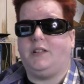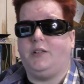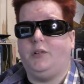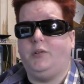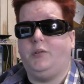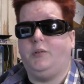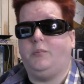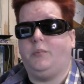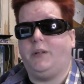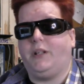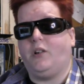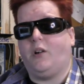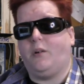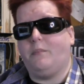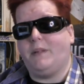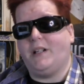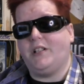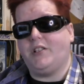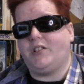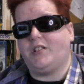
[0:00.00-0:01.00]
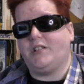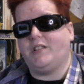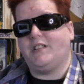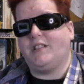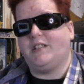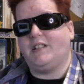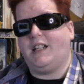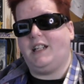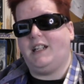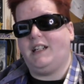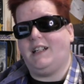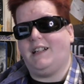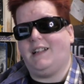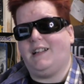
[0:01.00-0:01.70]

who we got mentioned in